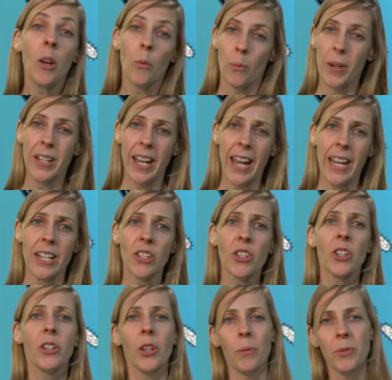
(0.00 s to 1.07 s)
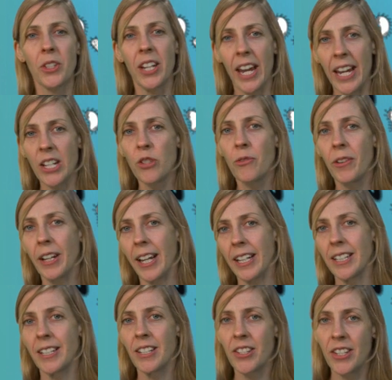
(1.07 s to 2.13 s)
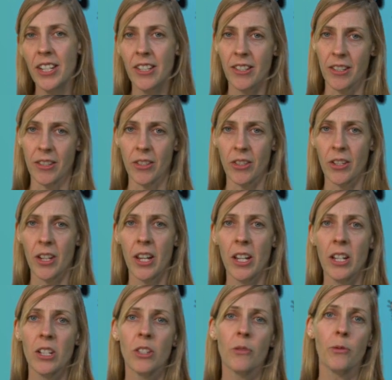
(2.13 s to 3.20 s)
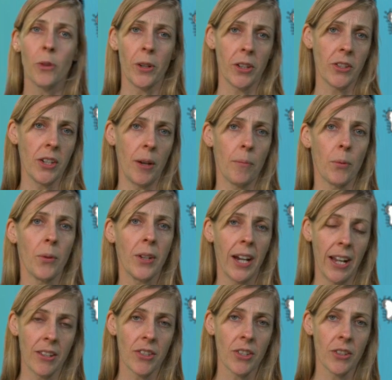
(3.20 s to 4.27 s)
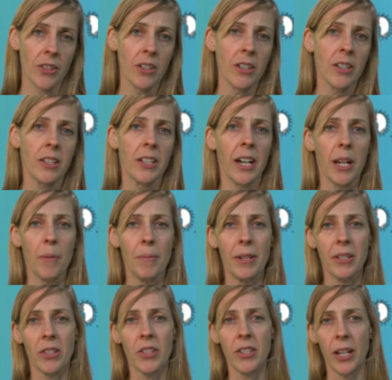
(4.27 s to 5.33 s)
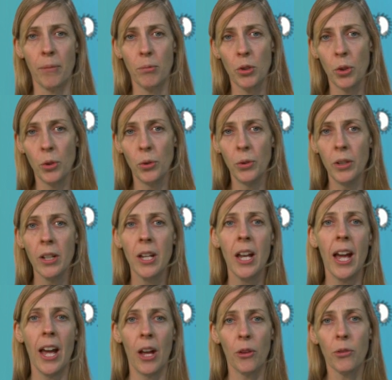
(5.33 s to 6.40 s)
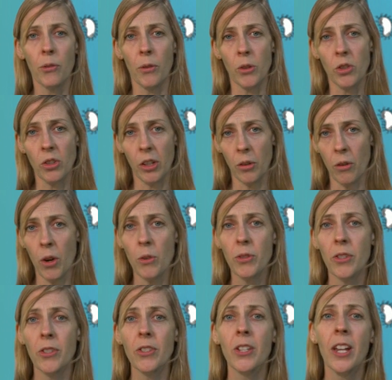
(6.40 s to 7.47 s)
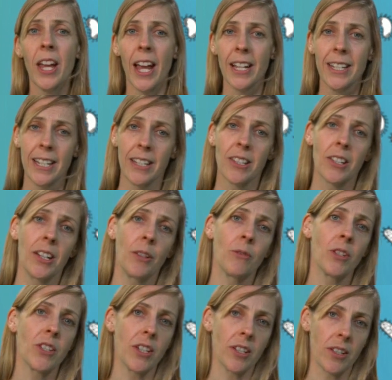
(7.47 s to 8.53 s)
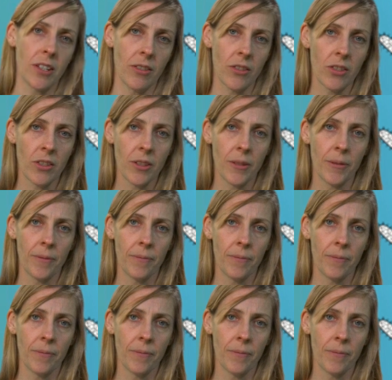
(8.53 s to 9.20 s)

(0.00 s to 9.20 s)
With age comes the age-related diseases, for example cancer, diabetes type 2, atherosclerosis and insulin resistance.